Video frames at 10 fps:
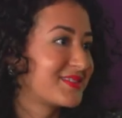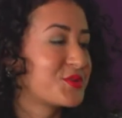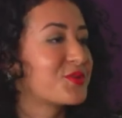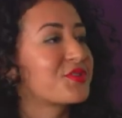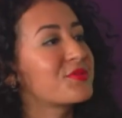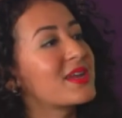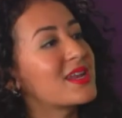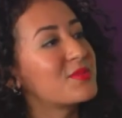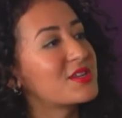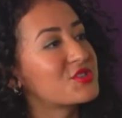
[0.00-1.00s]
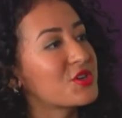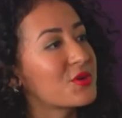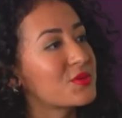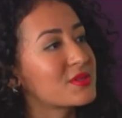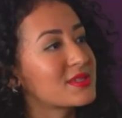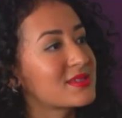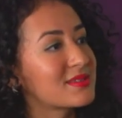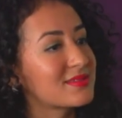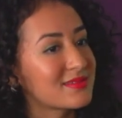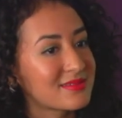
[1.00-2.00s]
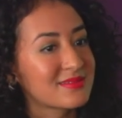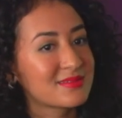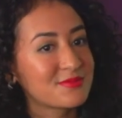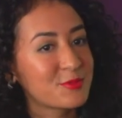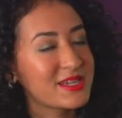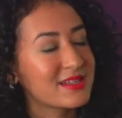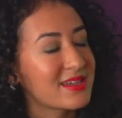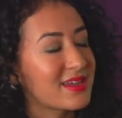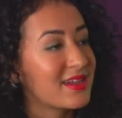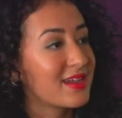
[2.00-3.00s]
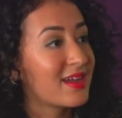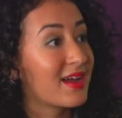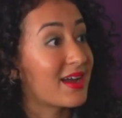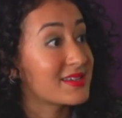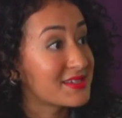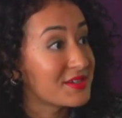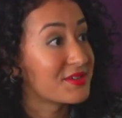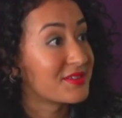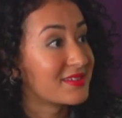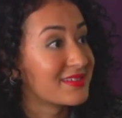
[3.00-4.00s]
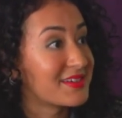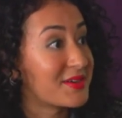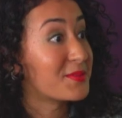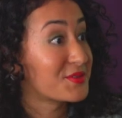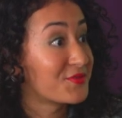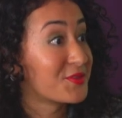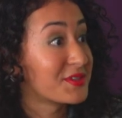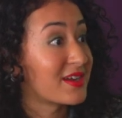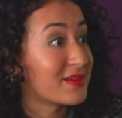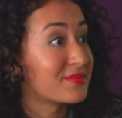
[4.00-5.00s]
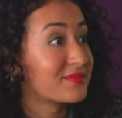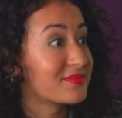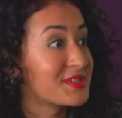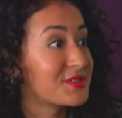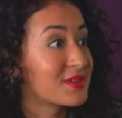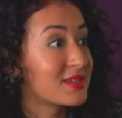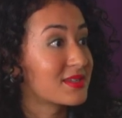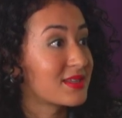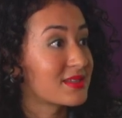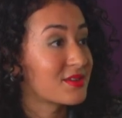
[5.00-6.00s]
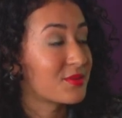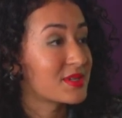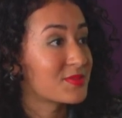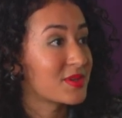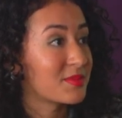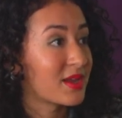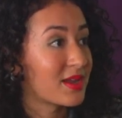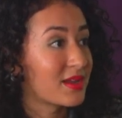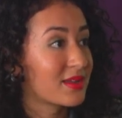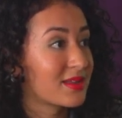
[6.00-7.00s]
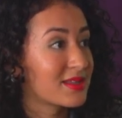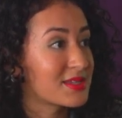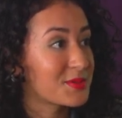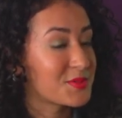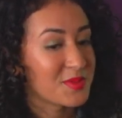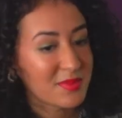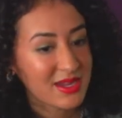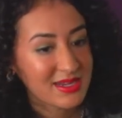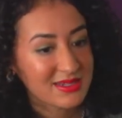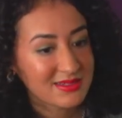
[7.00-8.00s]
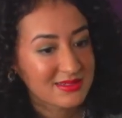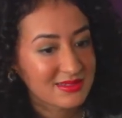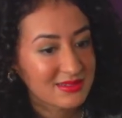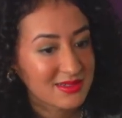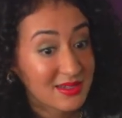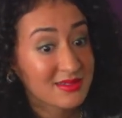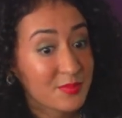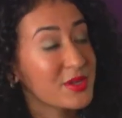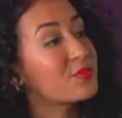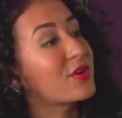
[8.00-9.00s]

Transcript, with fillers: two or three animated shows weekly, I still, you was a full-time student, and that's always been my, it's always been my, a, a, big